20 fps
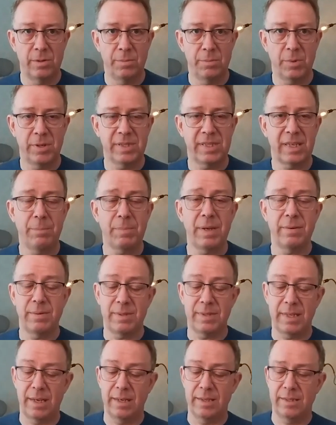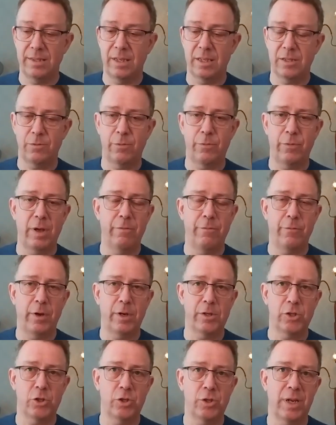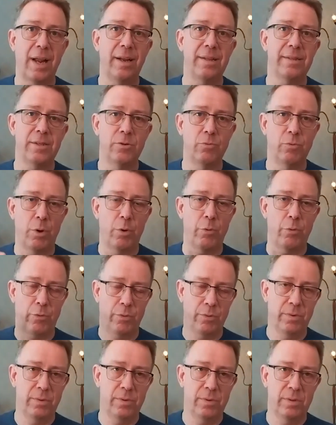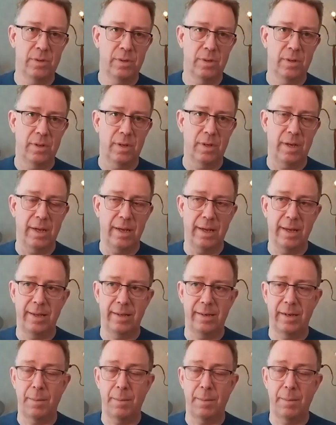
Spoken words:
Because sometimes there's just a functionality growth, and there